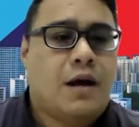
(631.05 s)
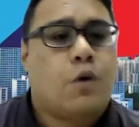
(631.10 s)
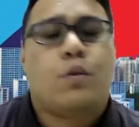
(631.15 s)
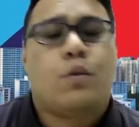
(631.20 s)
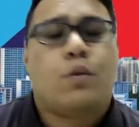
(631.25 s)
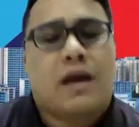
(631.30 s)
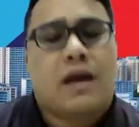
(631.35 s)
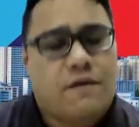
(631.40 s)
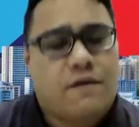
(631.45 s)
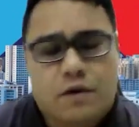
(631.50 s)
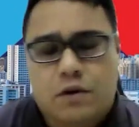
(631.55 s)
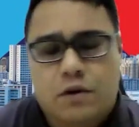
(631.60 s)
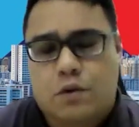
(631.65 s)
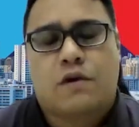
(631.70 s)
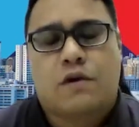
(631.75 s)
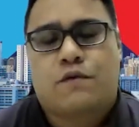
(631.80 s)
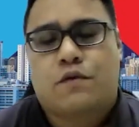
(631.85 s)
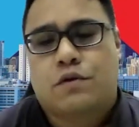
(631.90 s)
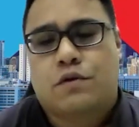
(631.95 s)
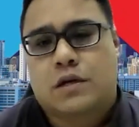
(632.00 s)
We never know
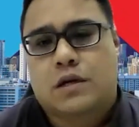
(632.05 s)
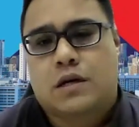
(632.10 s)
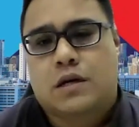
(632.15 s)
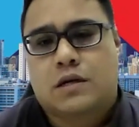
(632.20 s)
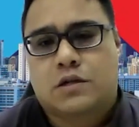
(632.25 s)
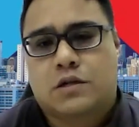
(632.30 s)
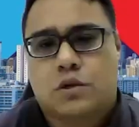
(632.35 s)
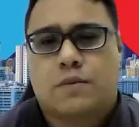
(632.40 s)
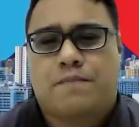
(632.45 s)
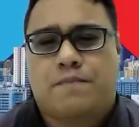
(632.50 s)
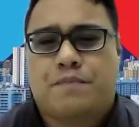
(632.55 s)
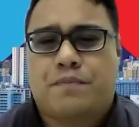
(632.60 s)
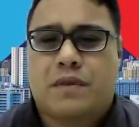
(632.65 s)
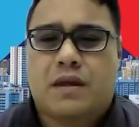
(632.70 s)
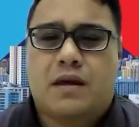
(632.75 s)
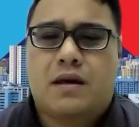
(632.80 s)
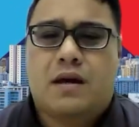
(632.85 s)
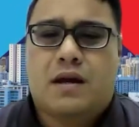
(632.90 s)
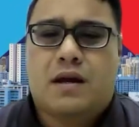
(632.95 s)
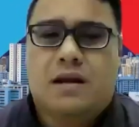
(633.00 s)
the future. So
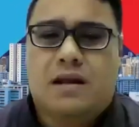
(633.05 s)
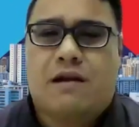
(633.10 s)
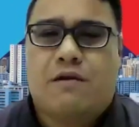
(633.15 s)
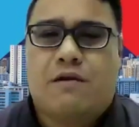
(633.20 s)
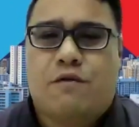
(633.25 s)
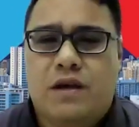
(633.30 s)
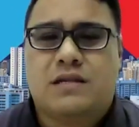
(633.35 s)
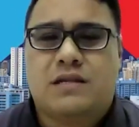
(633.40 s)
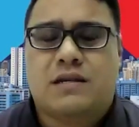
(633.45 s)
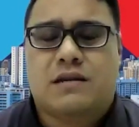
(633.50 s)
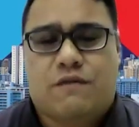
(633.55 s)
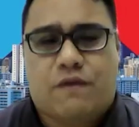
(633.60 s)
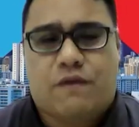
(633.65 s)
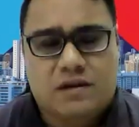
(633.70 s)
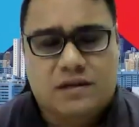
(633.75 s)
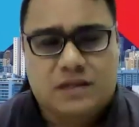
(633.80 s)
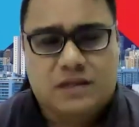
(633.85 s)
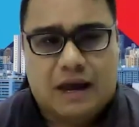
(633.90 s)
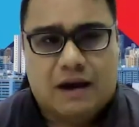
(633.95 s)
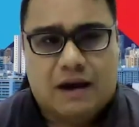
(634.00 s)
that risk is very
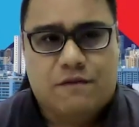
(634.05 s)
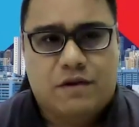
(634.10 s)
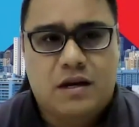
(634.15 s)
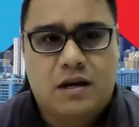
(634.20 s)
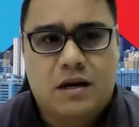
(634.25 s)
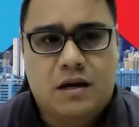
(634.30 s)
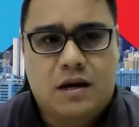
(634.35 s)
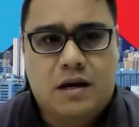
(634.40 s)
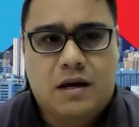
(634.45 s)
scary.